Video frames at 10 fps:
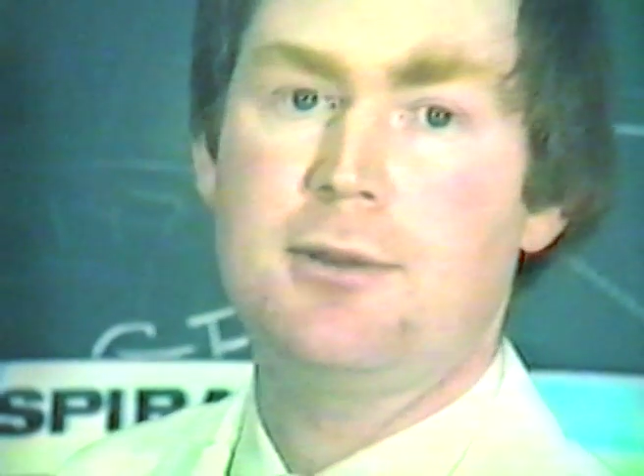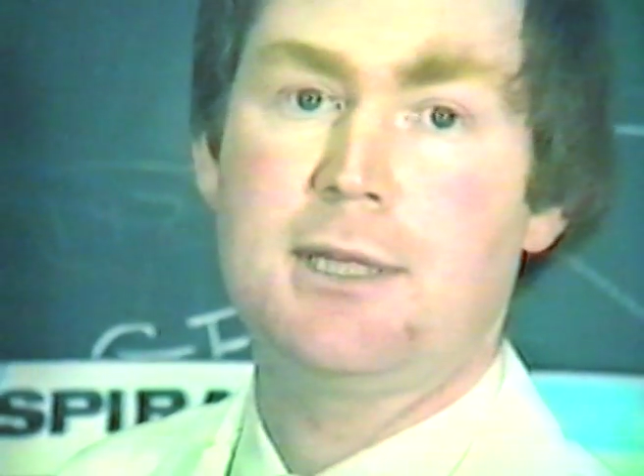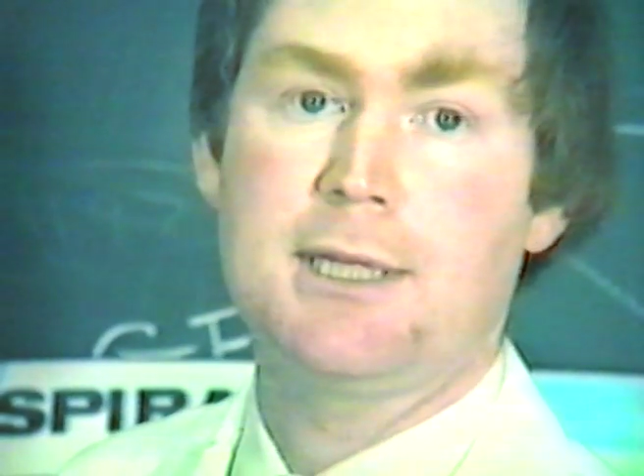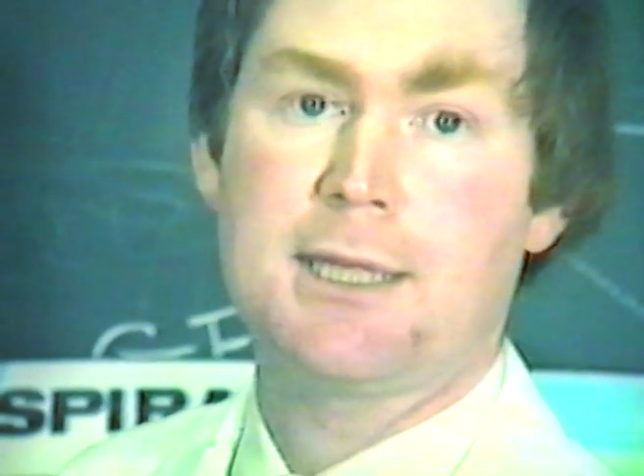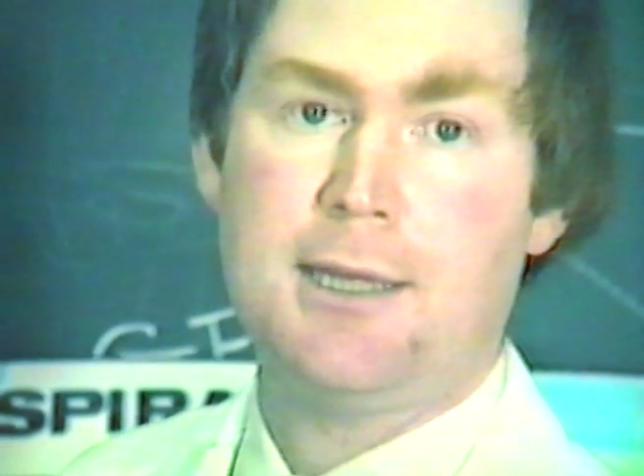the
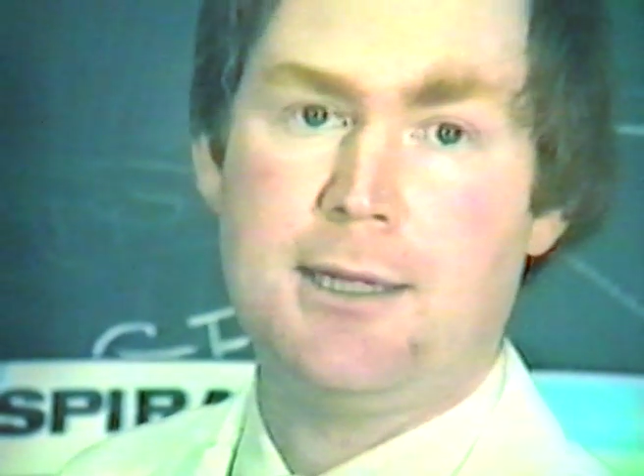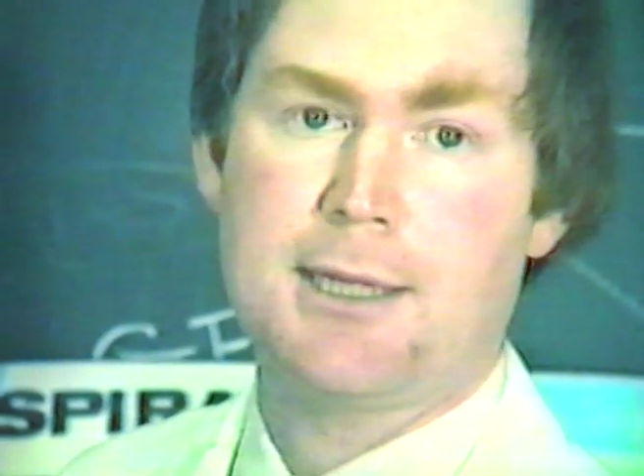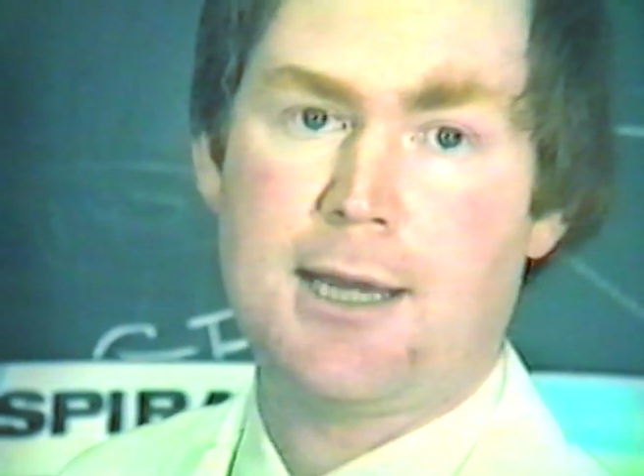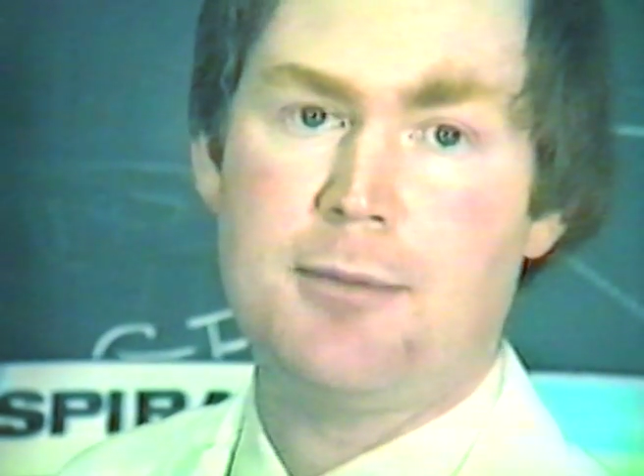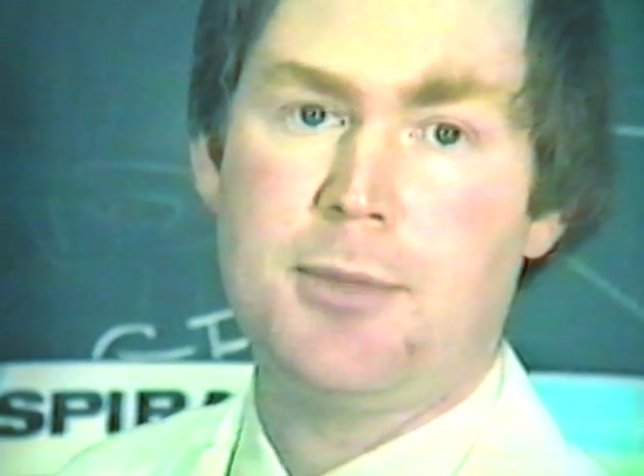disease
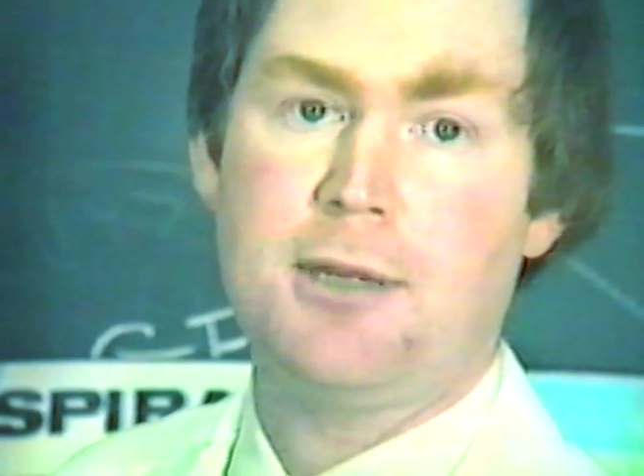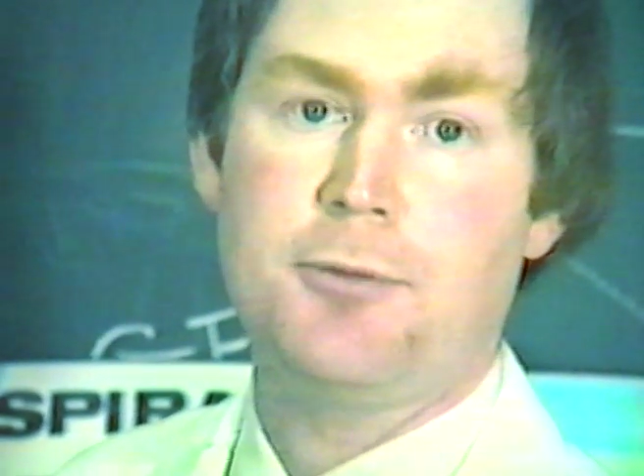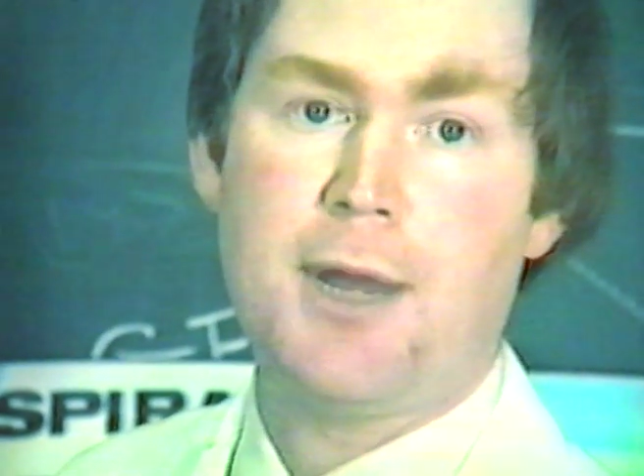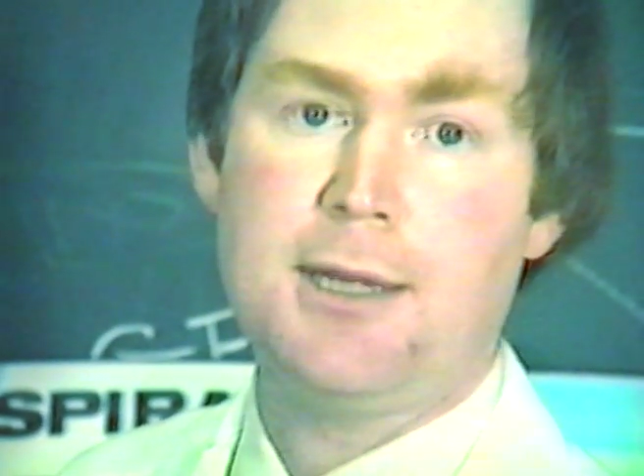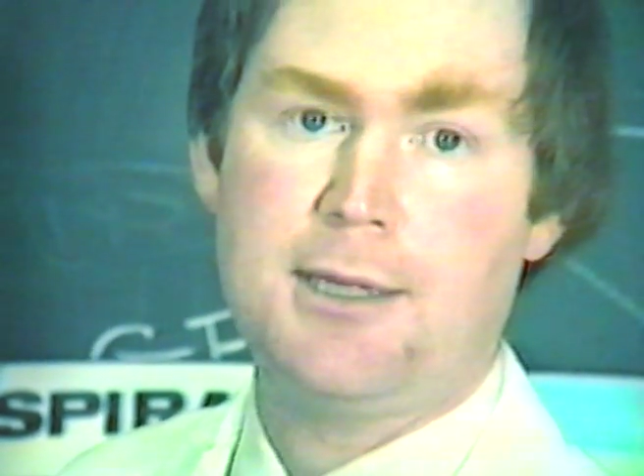can be
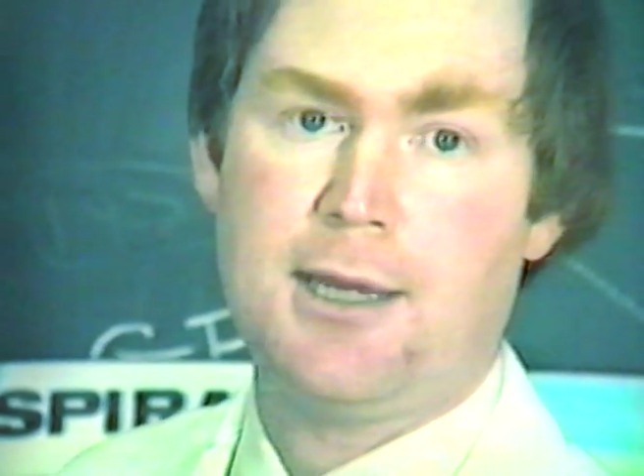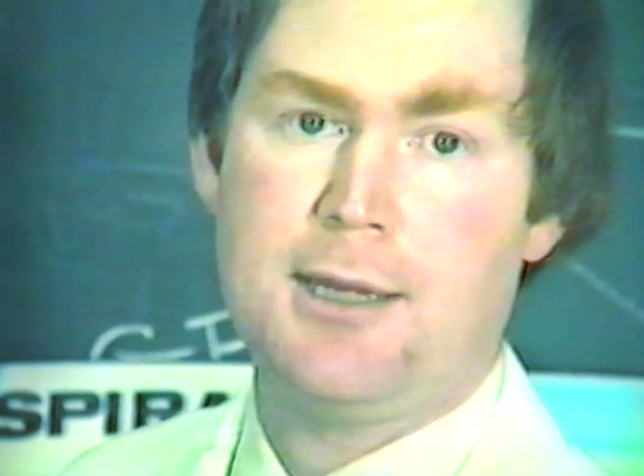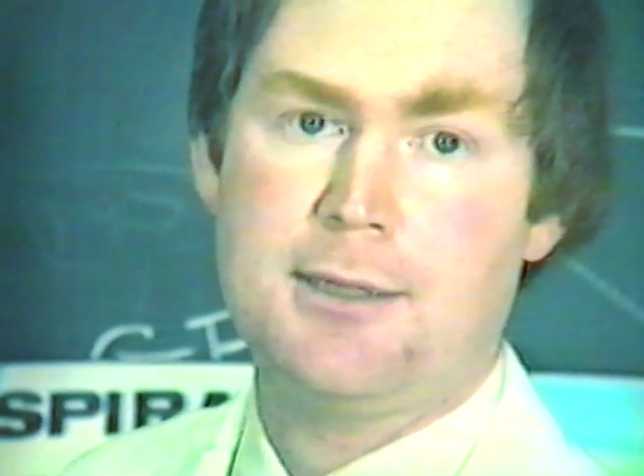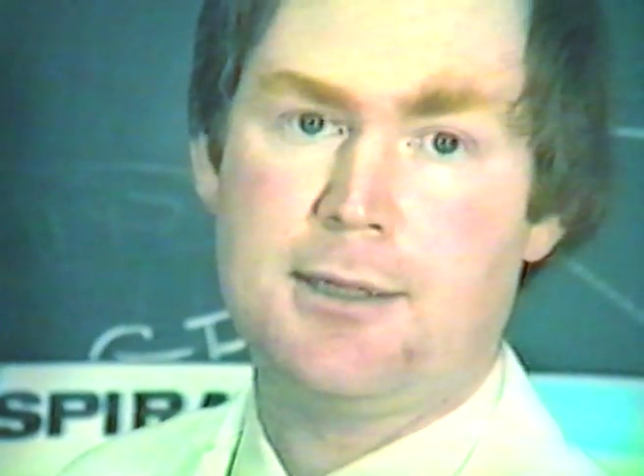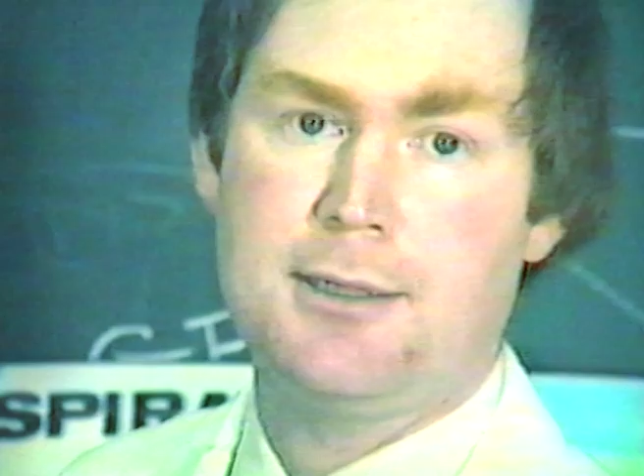
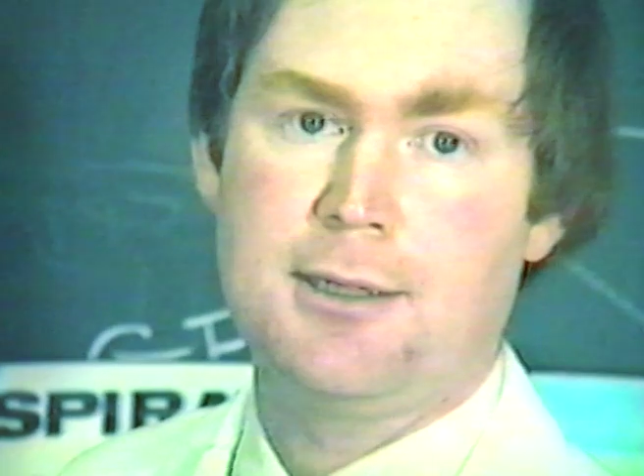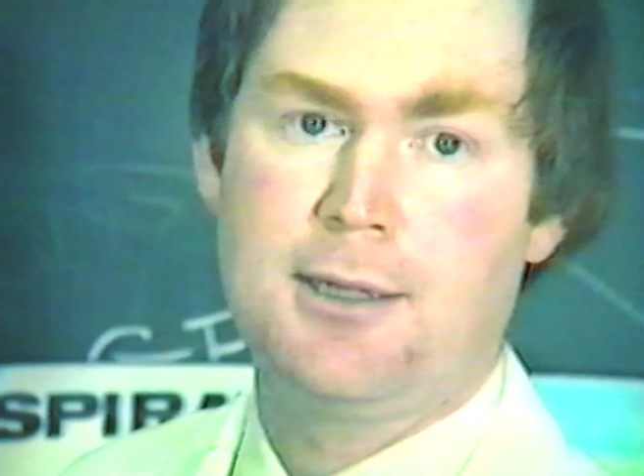eradicated,